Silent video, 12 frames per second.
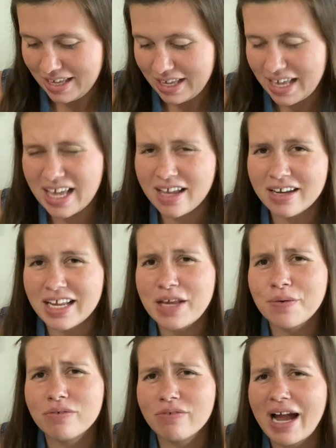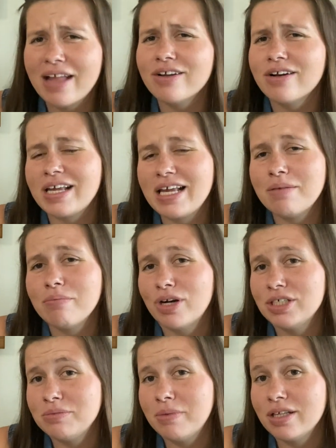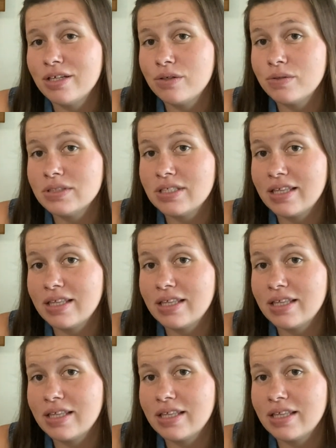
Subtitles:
And he would rather eat marshmallows